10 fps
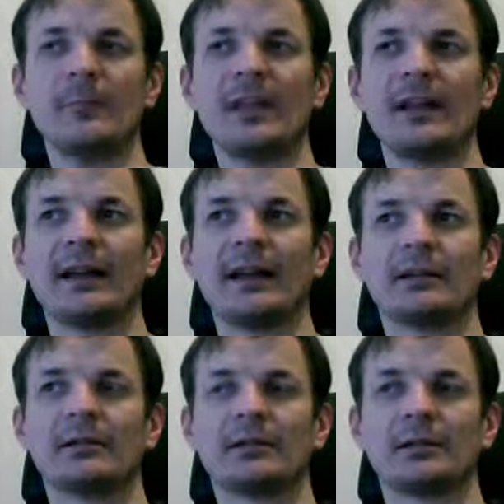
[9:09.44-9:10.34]

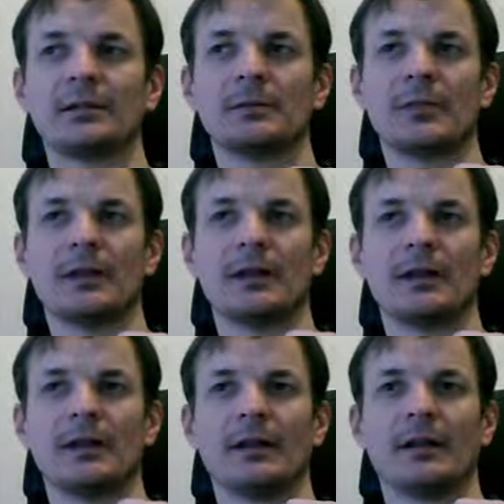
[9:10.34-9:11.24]
And
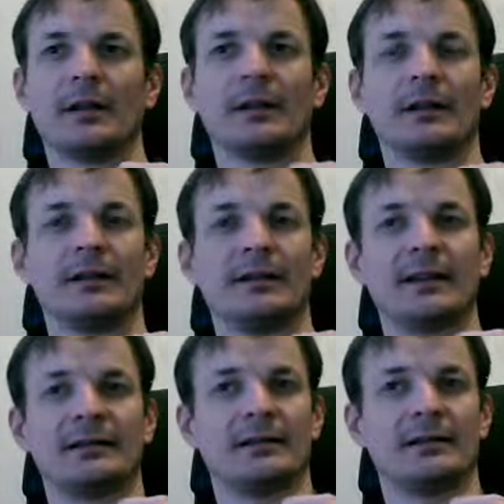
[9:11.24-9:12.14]

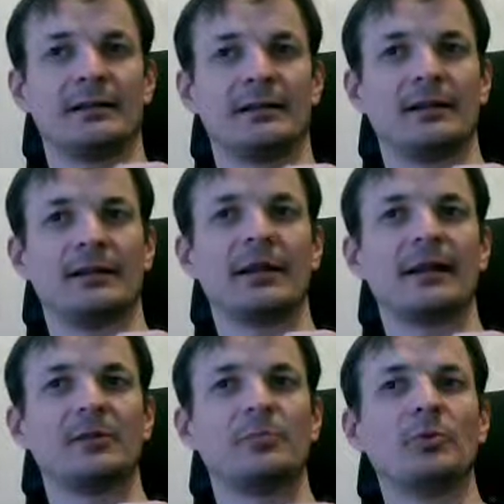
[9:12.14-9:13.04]
that
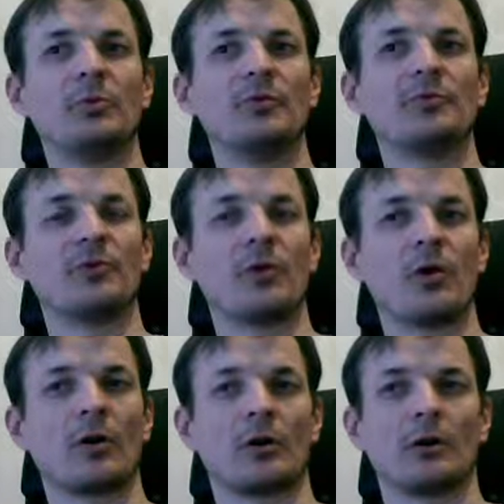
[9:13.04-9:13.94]
again proved
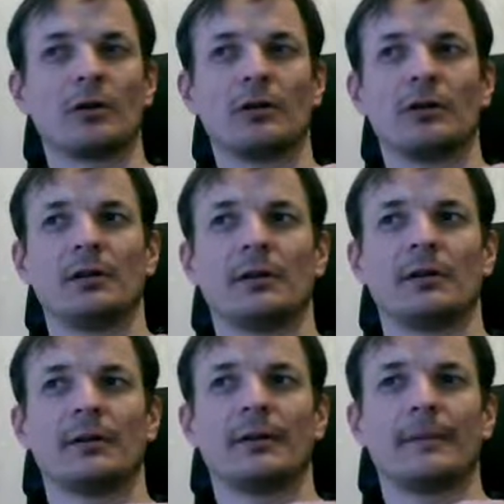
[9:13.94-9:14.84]
wrong.
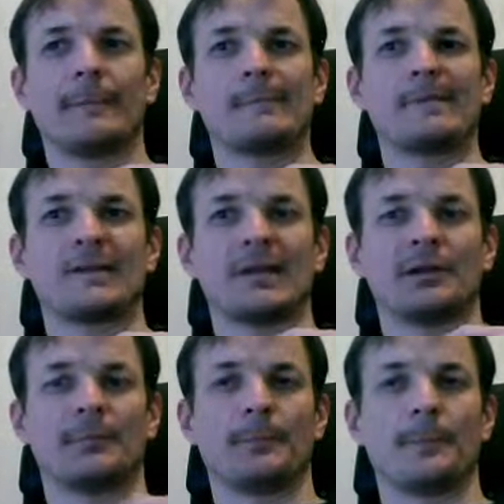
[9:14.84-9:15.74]

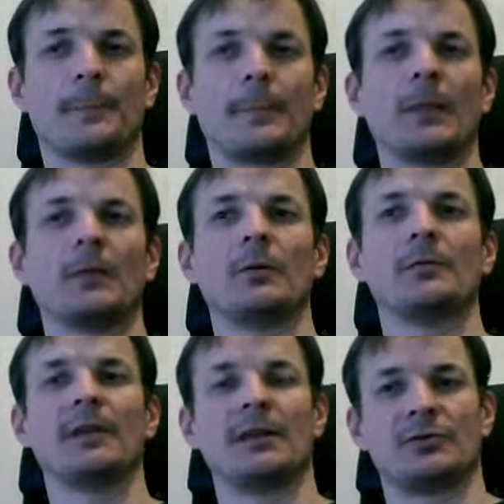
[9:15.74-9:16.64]

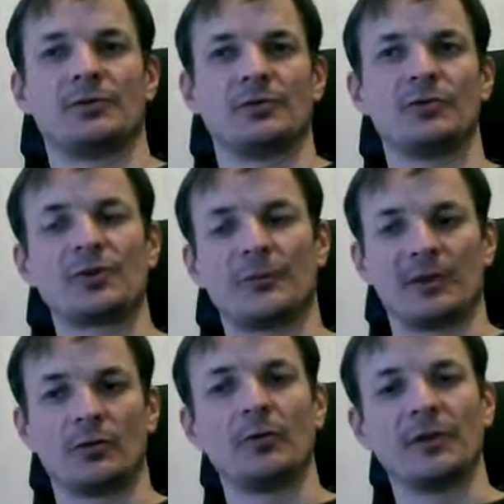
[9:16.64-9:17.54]
They introduced
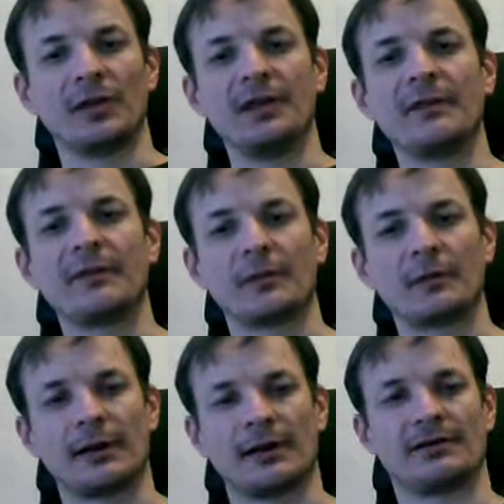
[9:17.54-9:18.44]
something called
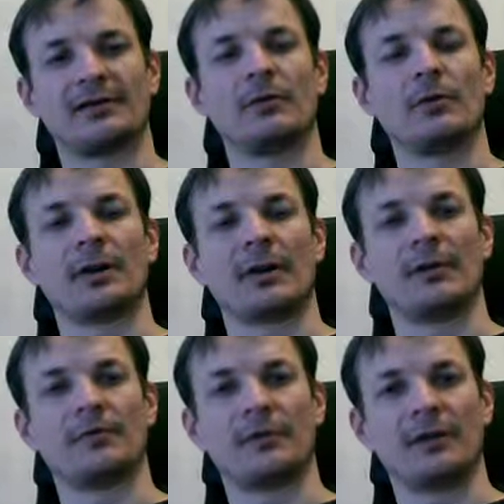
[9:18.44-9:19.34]
ether, and they said,
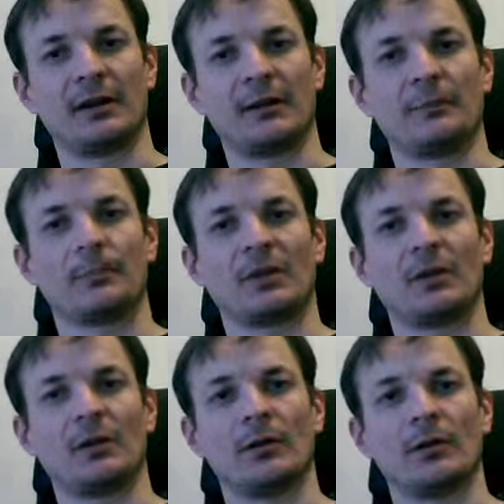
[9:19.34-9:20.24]
okay, everything
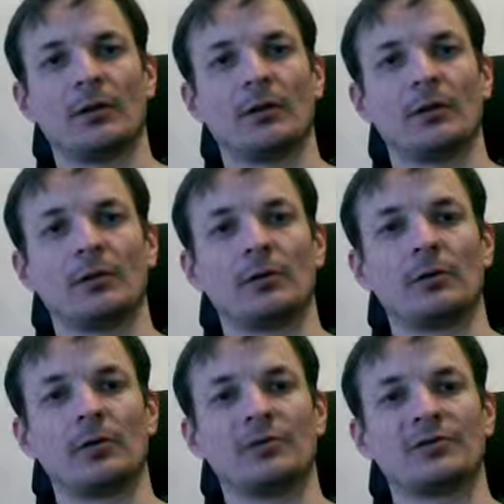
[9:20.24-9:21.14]

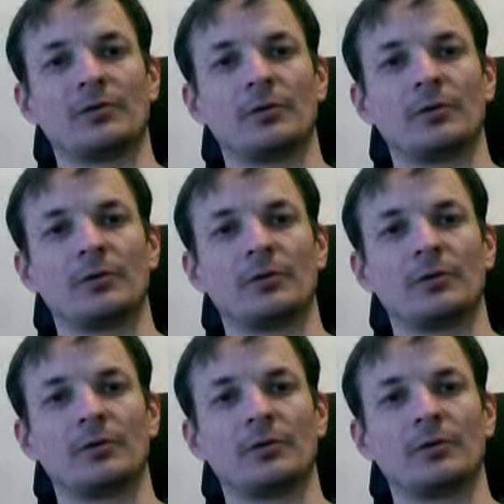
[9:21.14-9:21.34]
goes